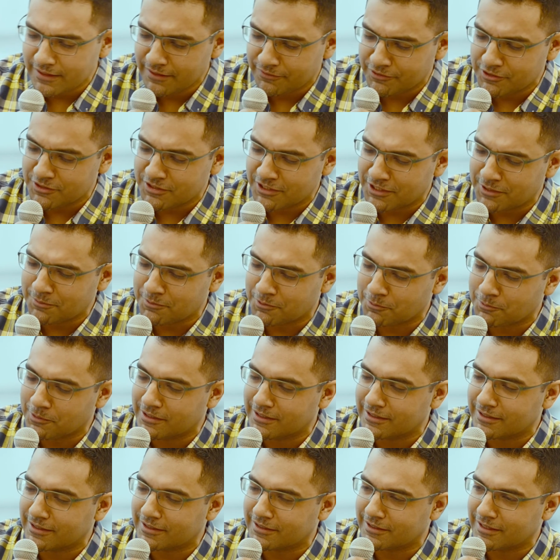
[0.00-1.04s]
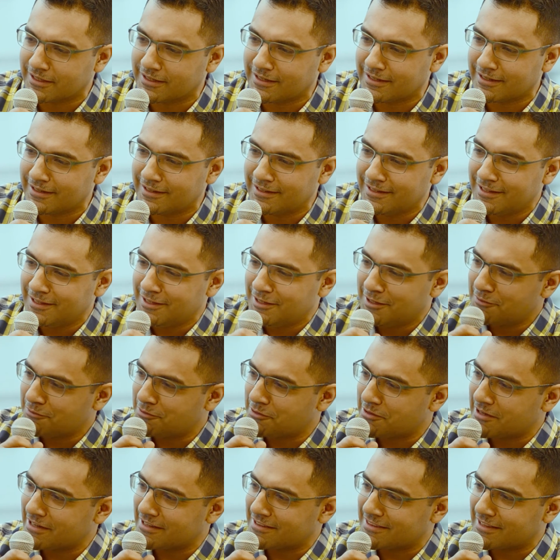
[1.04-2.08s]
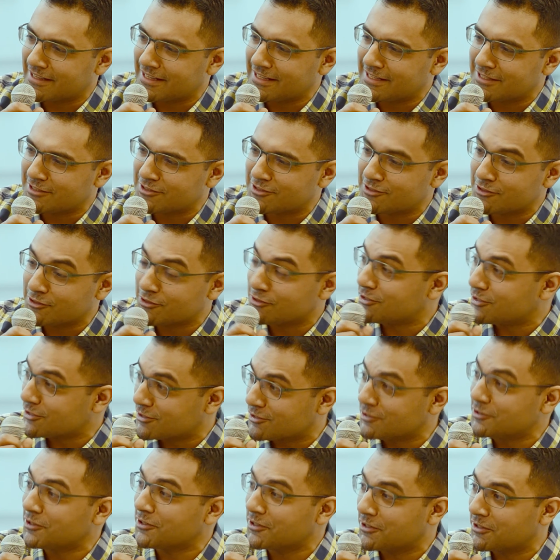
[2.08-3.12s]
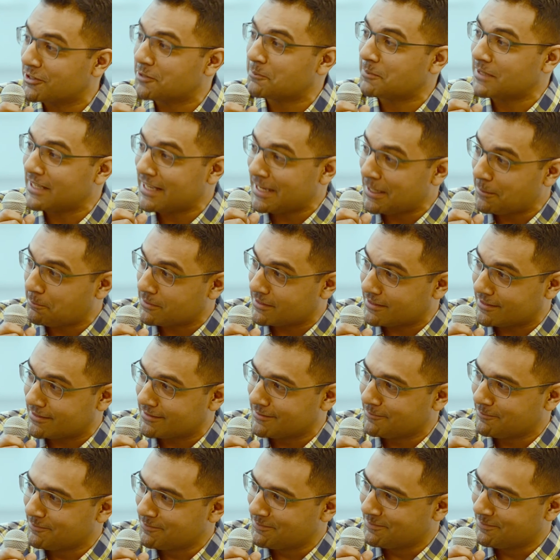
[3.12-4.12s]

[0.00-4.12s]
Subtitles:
If you turn up to work for anything else, you're just not going to be happy.